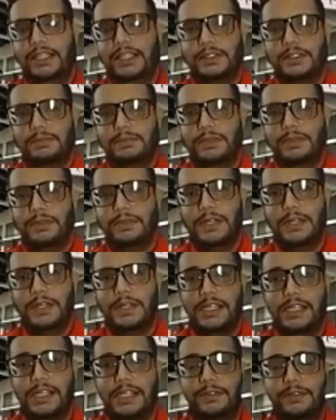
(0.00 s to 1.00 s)
Liliani and
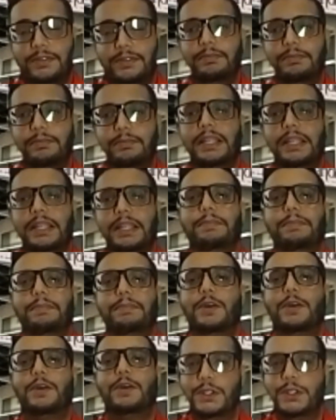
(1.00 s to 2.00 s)
Dr. Moha from
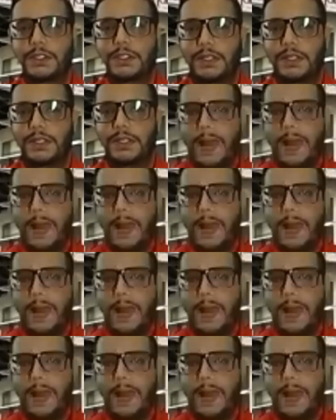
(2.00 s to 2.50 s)
Bina Power,